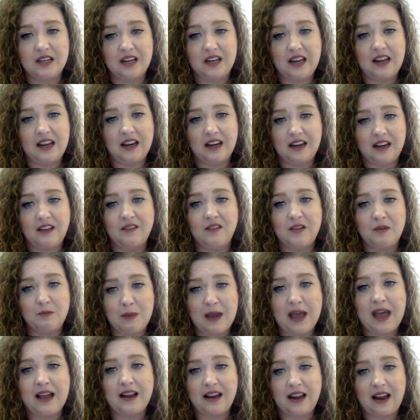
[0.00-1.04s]
in giving
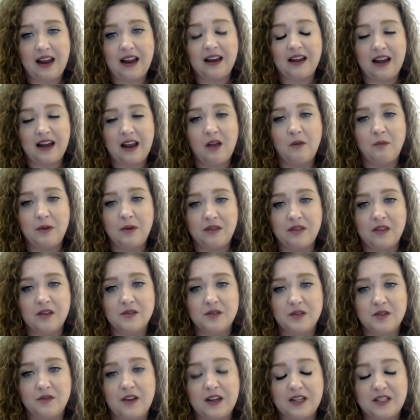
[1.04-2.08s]
back and helping
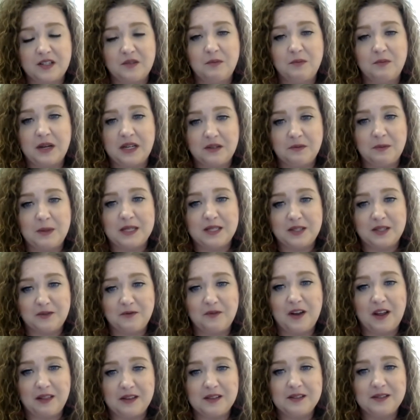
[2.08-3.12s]
those affected by domestic
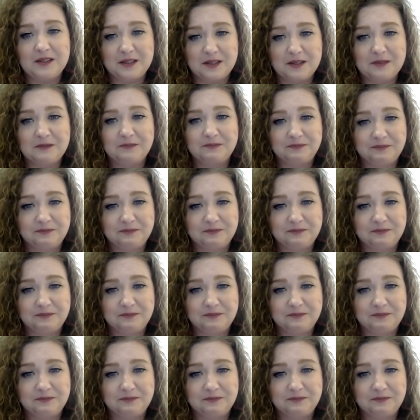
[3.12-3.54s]
violence.